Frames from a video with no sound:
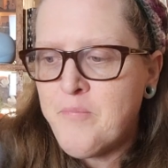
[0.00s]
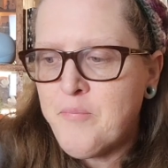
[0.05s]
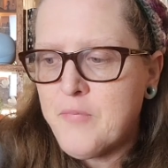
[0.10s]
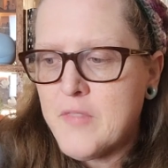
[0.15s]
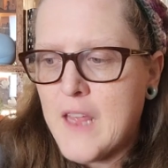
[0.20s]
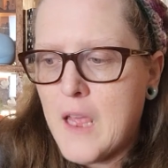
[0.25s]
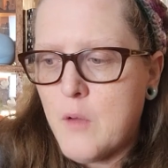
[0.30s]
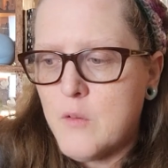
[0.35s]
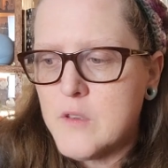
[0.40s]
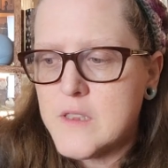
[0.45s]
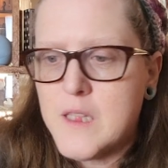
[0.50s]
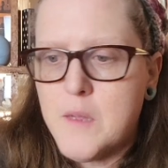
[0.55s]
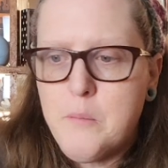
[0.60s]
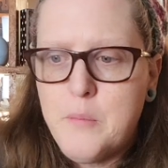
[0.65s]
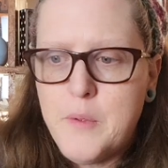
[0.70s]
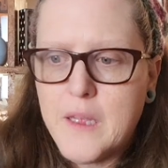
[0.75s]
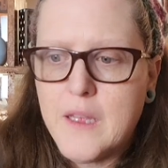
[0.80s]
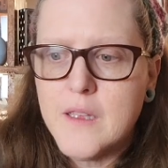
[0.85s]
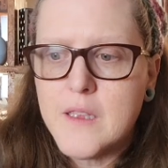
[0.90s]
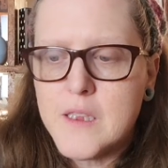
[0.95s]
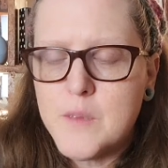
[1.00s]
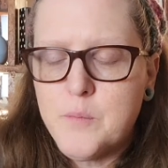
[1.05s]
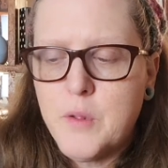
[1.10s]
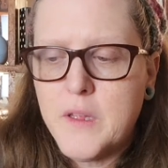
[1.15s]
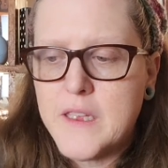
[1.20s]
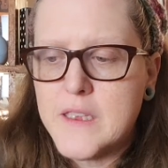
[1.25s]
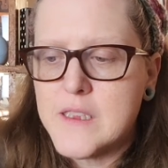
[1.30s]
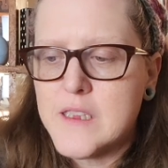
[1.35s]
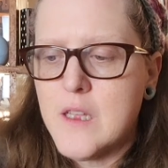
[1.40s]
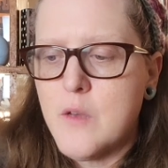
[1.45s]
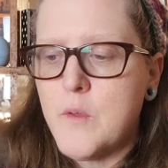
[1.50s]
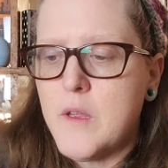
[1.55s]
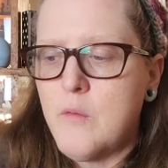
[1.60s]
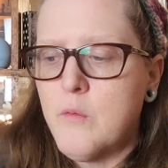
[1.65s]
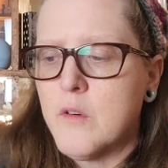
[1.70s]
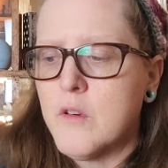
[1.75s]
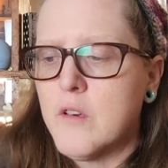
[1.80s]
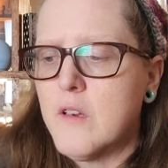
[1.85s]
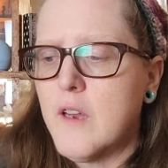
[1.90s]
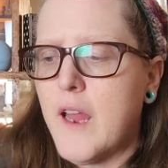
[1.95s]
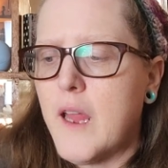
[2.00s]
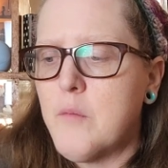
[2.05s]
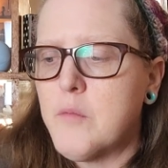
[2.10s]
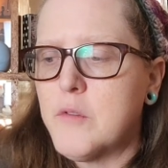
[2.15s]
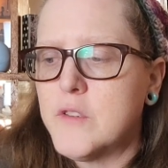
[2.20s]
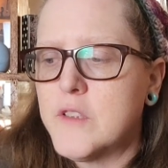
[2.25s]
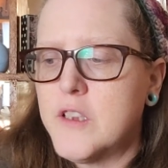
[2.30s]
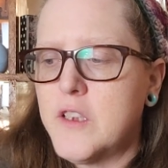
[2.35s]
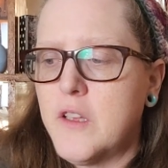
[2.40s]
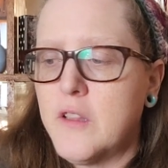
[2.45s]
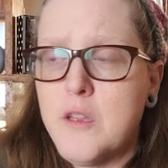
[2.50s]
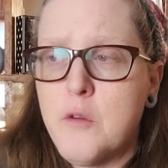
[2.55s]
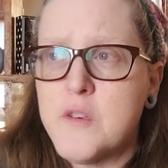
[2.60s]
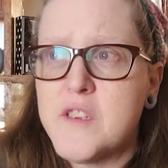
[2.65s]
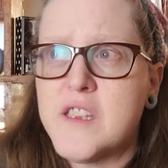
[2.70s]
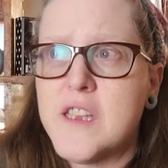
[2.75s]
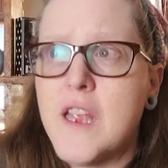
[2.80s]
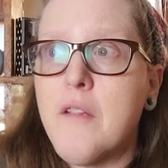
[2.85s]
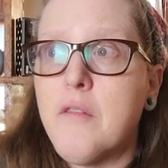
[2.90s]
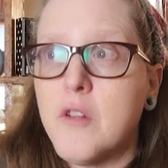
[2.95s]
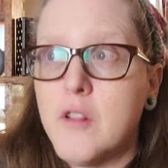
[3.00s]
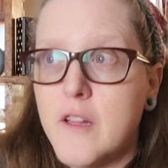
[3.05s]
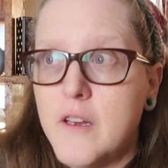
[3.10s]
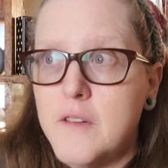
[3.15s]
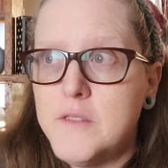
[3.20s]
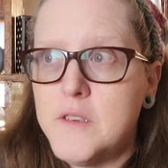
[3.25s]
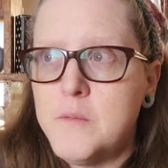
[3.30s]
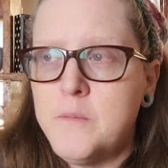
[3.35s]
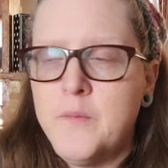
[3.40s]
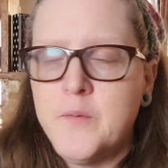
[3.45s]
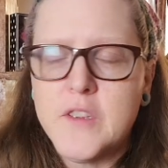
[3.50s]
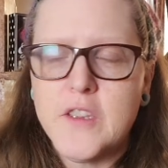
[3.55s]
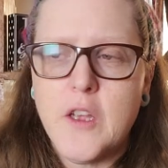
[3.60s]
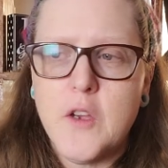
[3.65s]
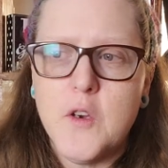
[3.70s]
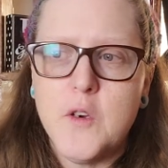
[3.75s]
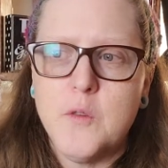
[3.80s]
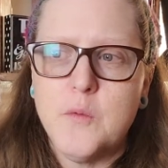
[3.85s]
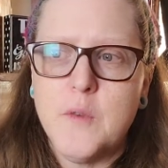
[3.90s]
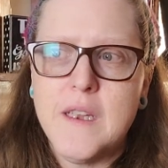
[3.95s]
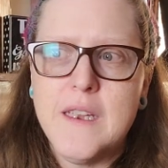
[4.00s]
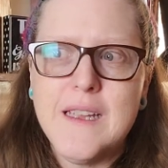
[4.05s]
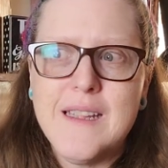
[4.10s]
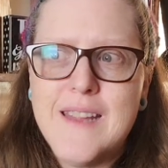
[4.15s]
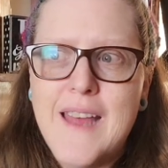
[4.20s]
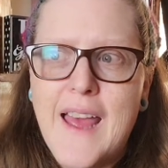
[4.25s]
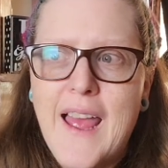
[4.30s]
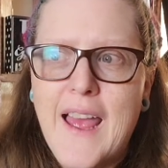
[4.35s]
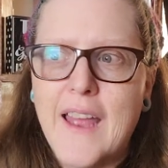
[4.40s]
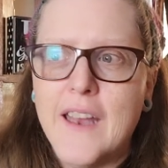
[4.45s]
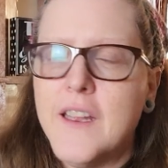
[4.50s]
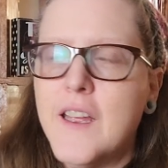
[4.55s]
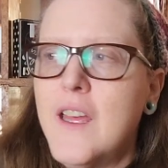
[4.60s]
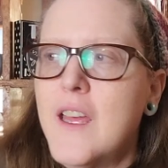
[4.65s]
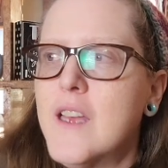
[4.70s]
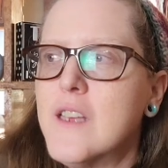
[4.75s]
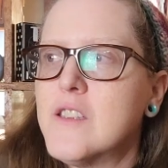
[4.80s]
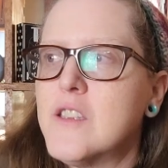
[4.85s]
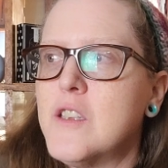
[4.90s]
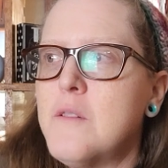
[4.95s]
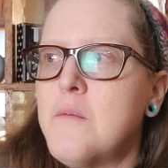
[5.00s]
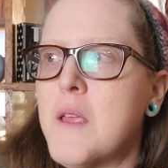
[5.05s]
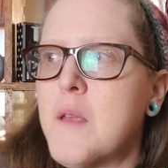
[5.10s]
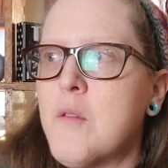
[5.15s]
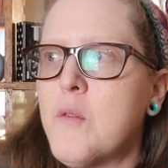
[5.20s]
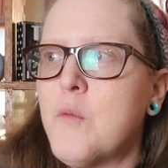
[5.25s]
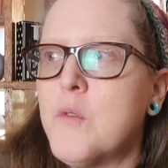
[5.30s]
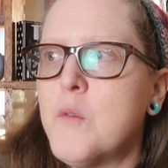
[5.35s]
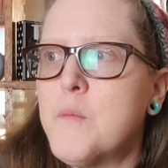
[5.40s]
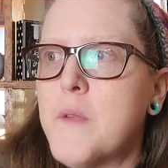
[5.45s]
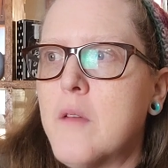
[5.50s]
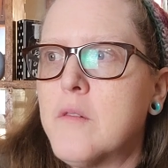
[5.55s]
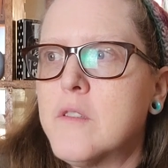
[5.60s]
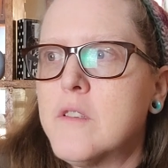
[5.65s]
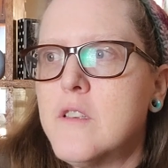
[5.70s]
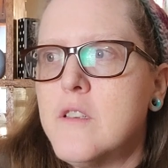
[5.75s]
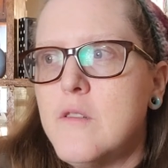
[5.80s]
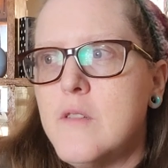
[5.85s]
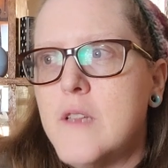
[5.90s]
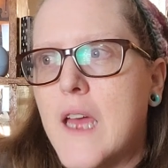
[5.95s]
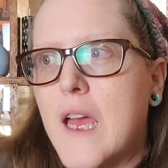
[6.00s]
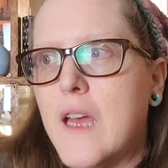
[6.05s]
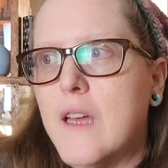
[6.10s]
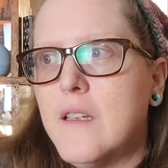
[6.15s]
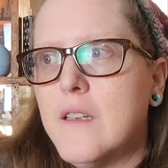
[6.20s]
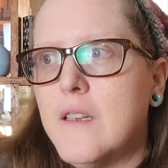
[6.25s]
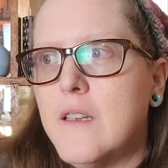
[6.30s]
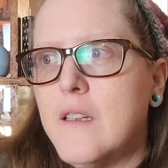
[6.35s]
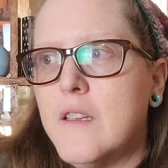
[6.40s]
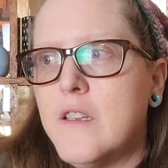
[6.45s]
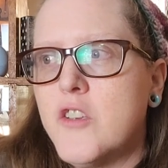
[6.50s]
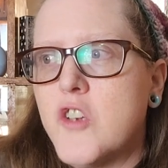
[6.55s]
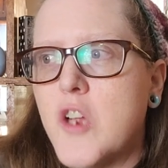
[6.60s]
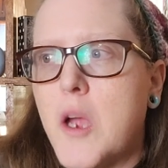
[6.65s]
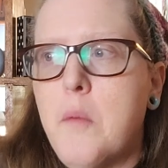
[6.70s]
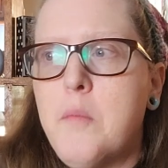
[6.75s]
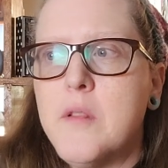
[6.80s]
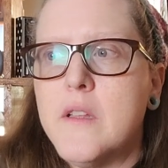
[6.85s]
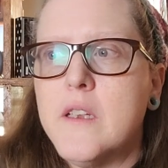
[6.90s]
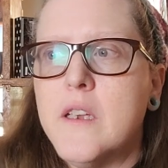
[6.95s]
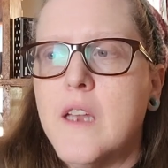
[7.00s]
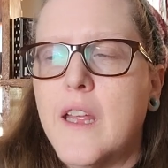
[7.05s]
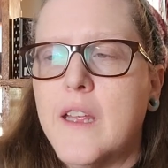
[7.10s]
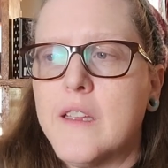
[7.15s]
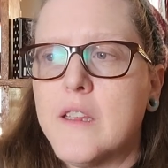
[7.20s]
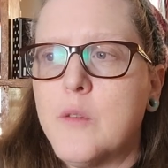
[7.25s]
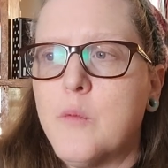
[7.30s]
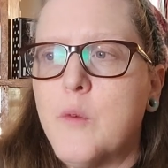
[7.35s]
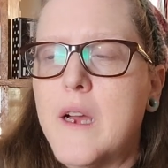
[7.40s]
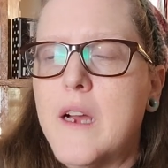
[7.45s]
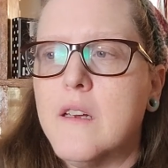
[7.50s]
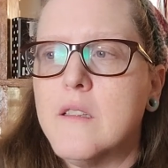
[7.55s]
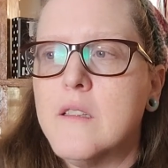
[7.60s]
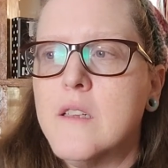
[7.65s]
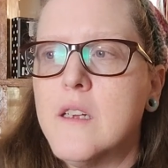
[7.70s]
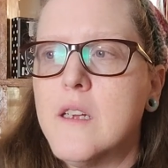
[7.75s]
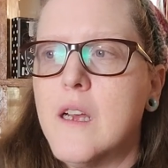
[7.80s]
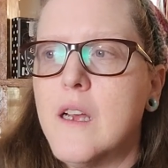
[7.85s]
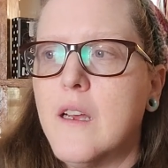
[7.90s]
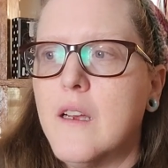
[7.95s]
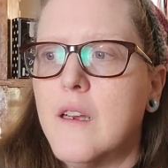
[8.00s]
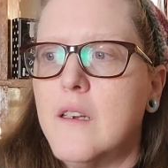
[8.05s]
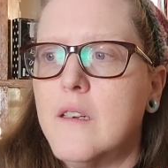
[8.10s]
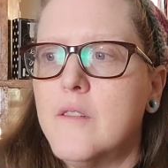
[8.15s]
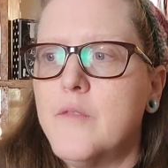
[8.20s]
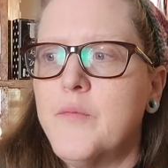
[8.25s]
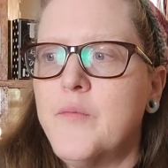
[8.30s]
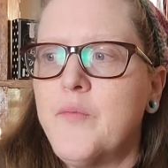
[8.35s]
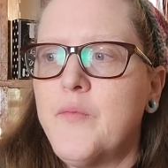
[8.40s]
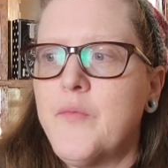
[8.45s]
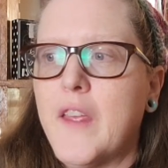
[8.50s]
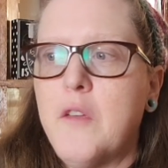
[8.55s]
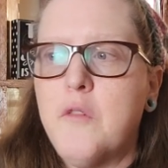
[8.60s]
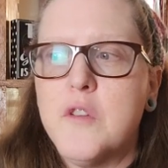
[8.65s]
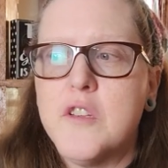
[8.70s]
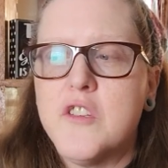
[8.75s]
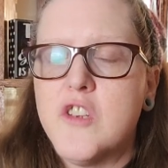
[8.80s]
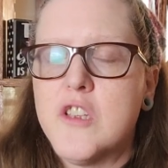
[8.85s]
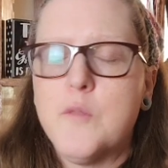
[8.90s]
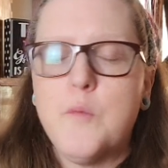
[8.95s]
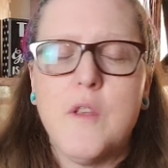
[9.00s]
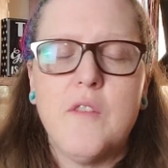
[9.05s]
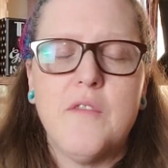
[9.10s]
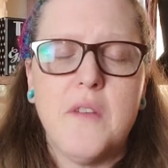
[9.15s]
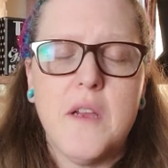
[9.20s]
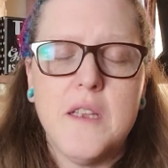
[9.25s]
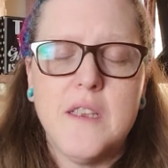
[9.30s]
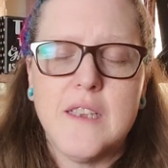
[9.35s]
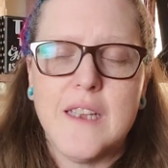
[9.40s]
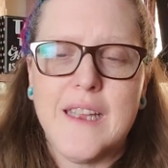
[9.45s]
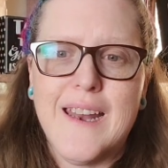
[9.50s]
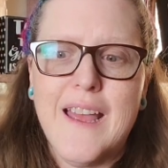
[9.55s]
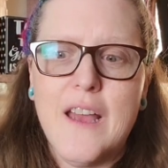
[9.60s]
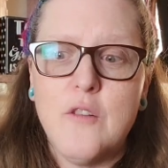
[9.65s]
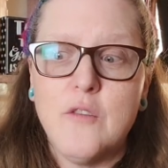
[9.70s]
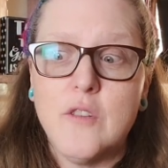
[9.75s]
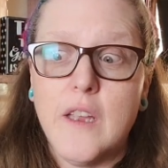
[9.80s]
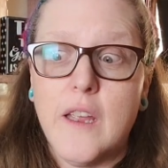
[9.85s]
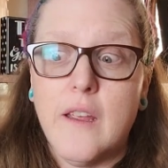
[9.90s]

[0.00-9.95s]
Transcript: That was the biggest place that we were able to get. There were several of them. So we did that. So maybe we'll be able to do that in Joplin as well. Um, it would just be fun to get out